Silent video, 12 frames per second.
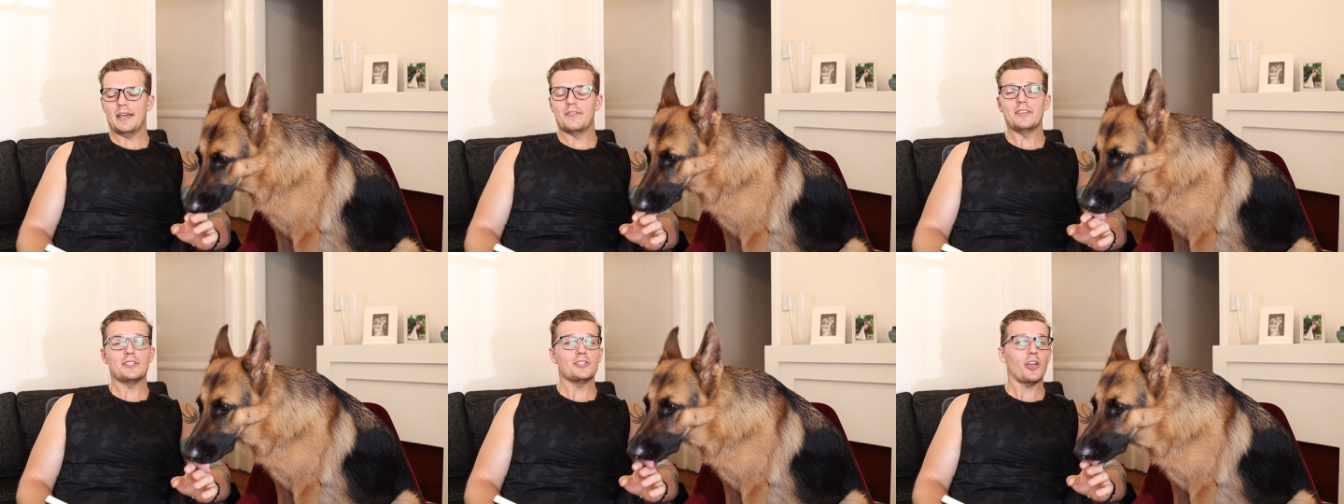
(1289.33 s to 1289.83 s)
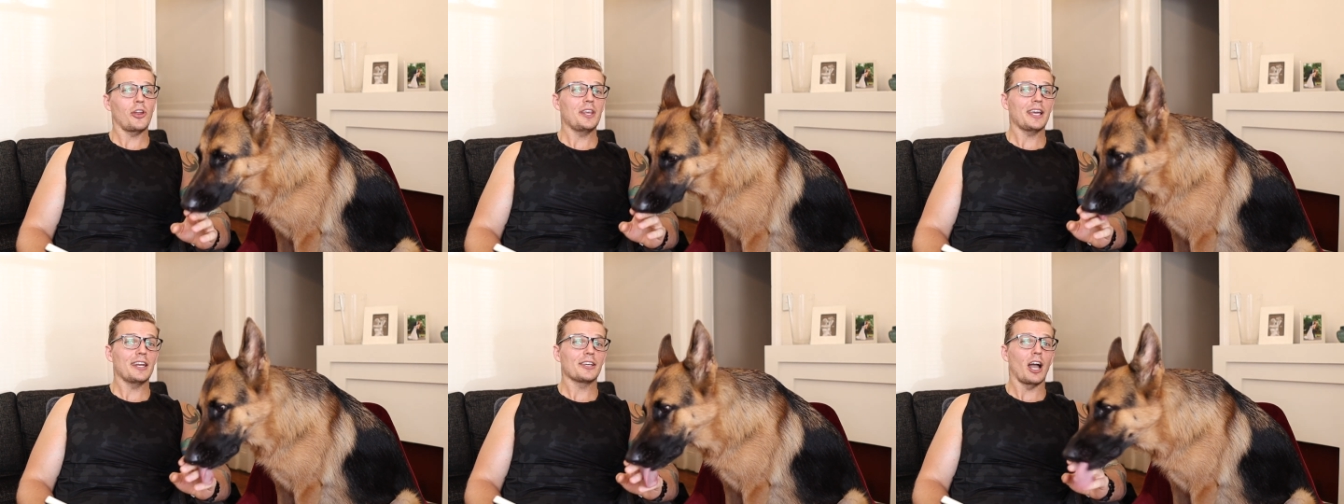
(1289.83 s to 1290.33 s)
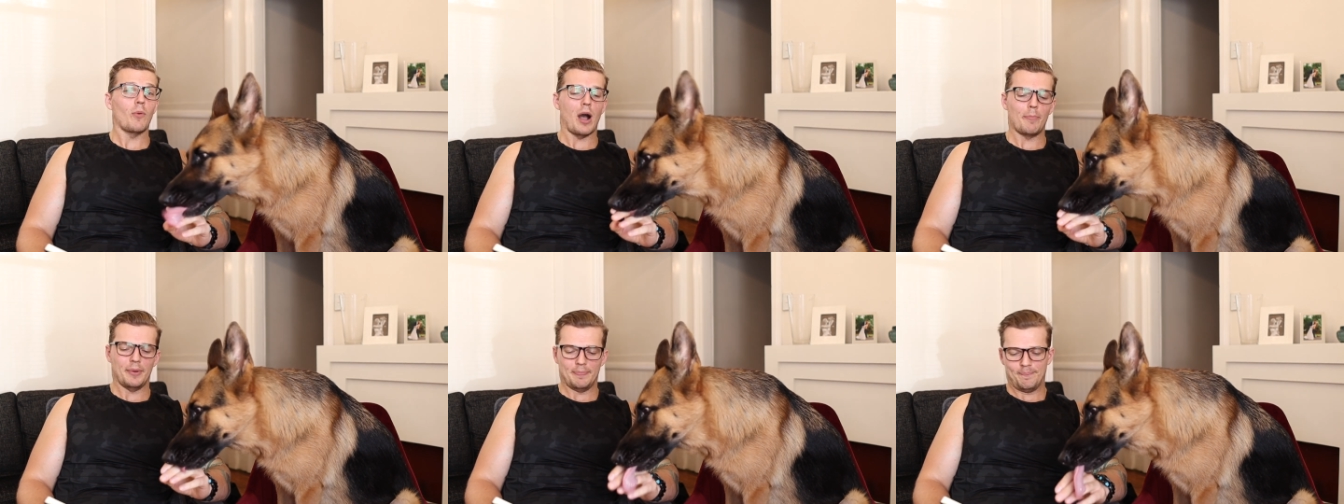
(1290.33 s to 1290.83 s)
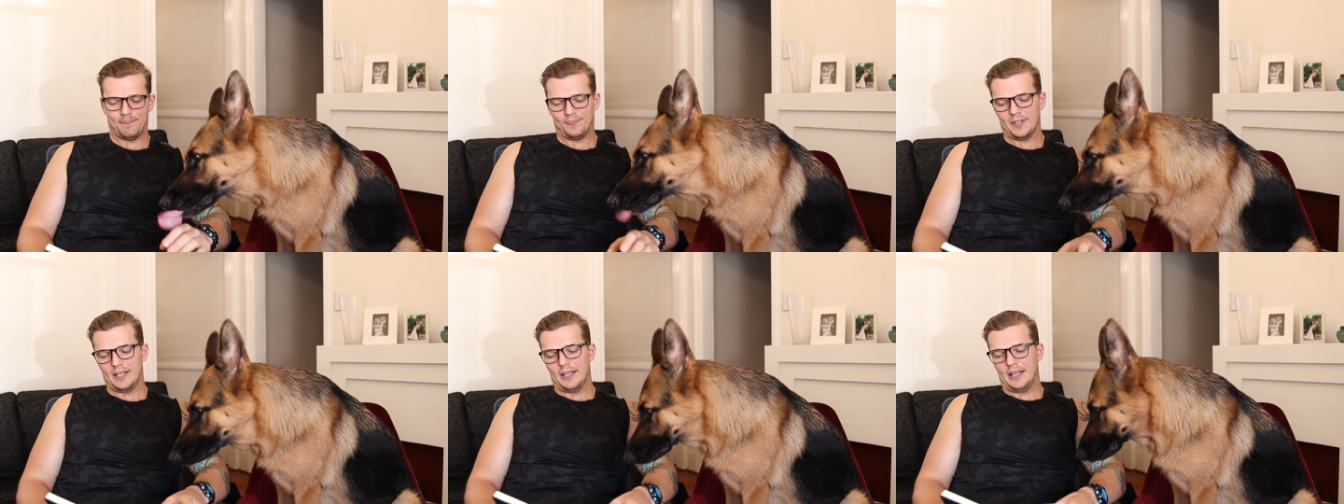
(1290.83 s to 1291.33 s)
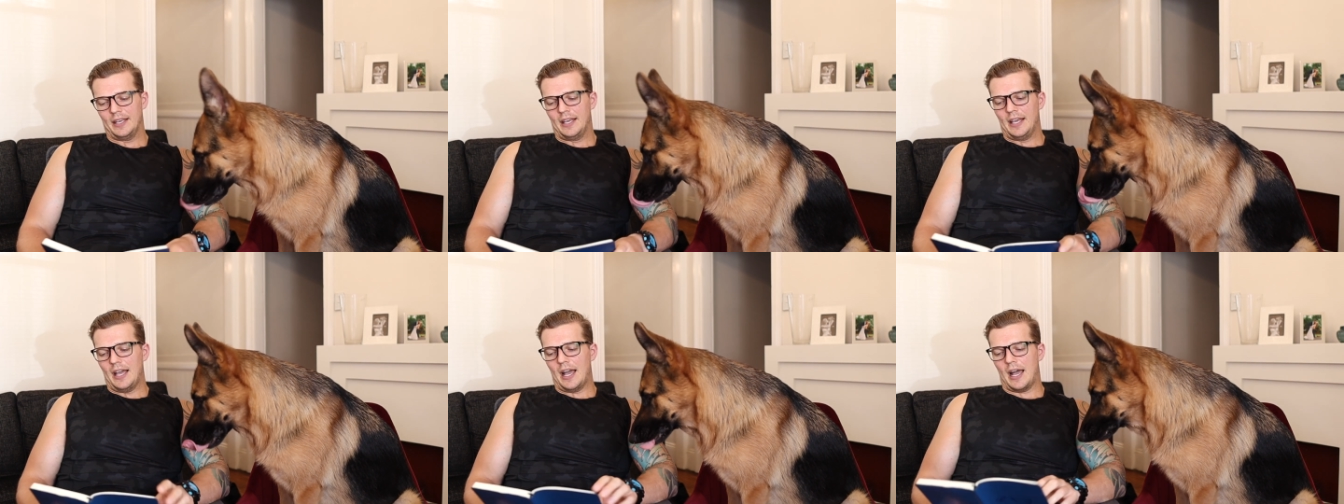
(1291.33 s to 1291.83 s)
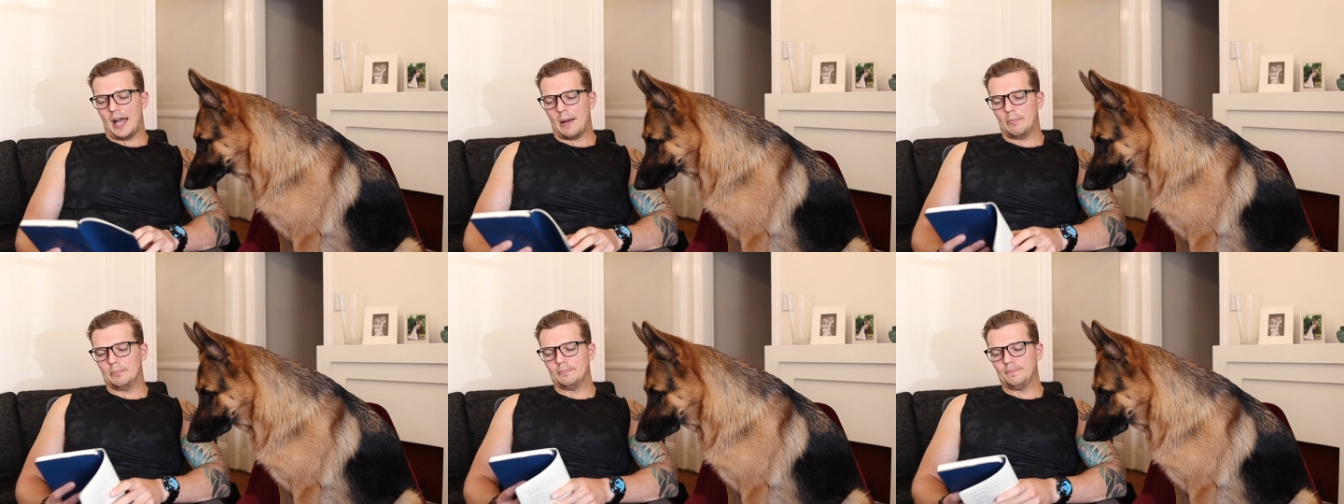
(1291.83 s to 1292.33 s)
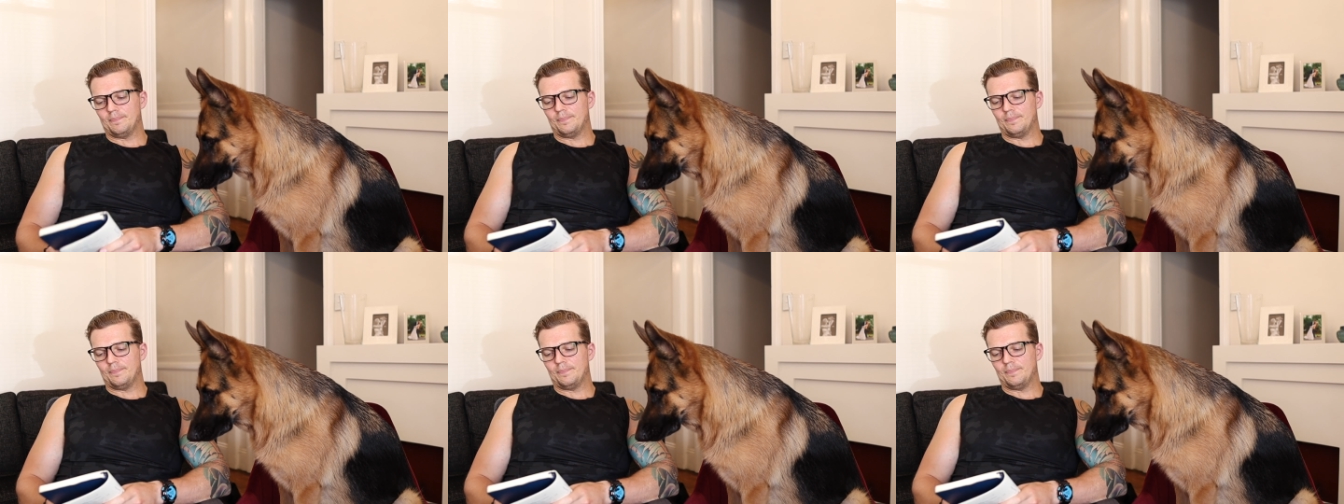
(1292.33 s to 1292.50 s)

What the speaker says: And this is only going to go up. And